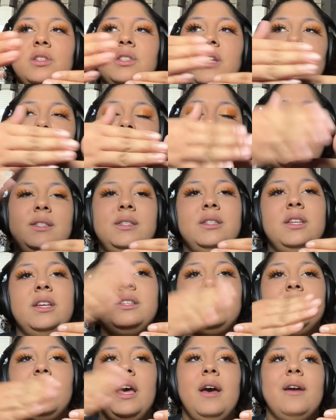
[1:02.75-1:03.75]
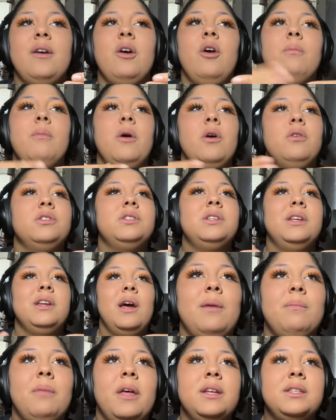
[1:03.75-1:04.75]
looks like a zigzag almost.
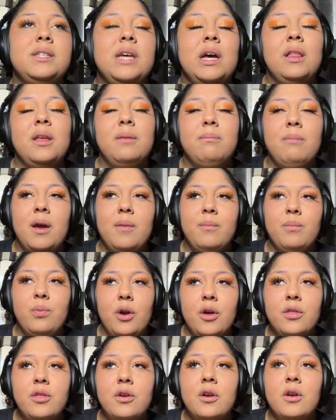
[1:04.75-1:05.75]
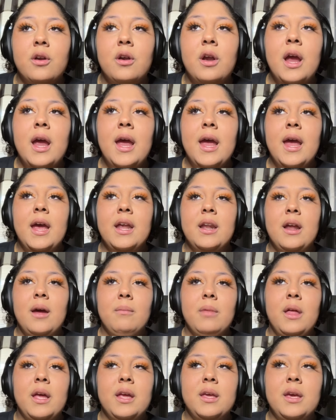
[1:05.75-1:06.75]
And I'm like telling my brother, and
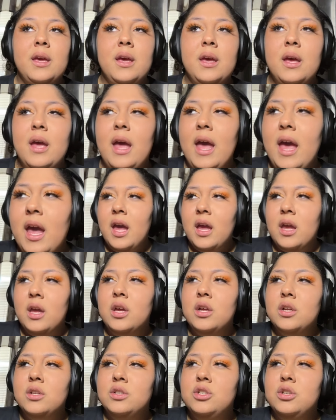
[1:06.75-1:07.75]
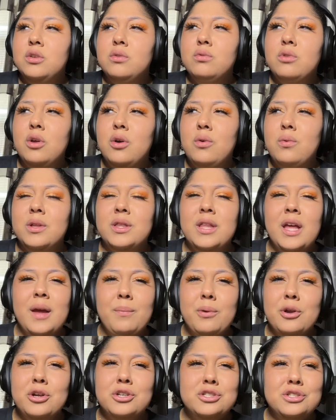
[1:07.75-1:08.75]
I'm like, "Hey, do you know what
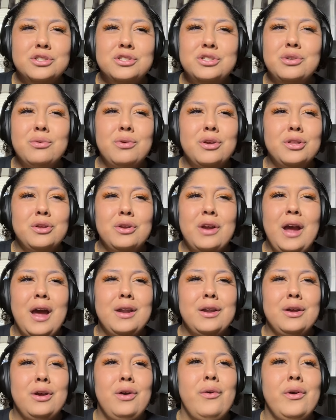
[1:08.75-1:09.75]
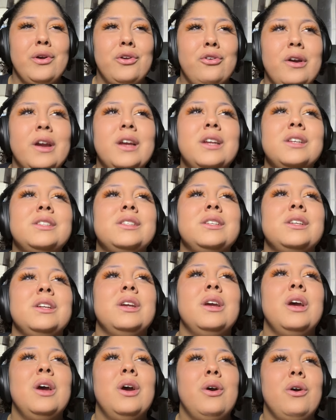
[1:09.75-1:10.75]
that person's doing? They're kind of going
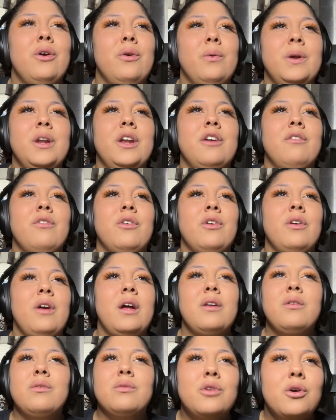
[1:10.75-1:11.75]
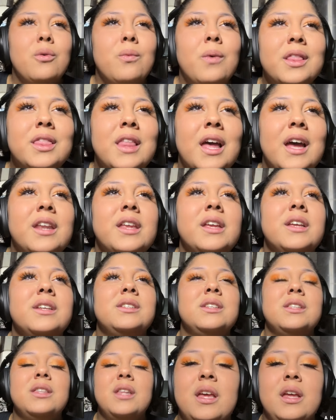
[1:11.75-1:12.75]
crazy or whatever. I don't know what that
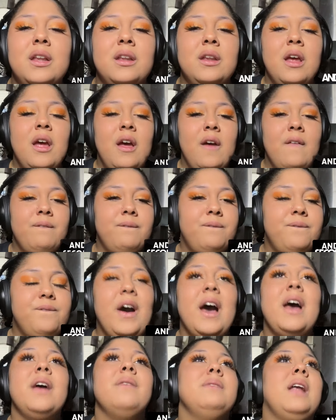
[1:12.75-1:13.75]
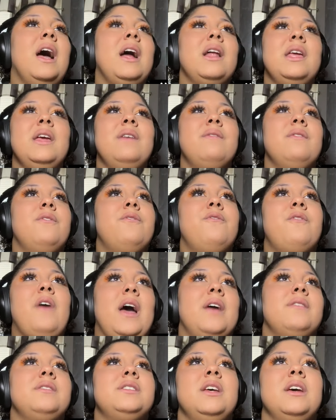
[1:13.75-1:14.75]
is." And then, five, not even
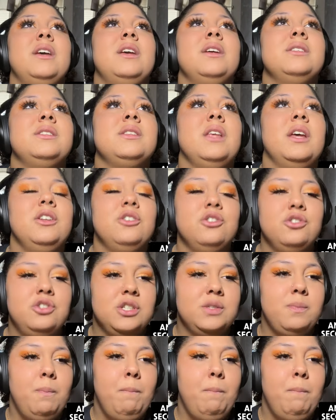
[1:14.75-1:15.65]
five seconds later,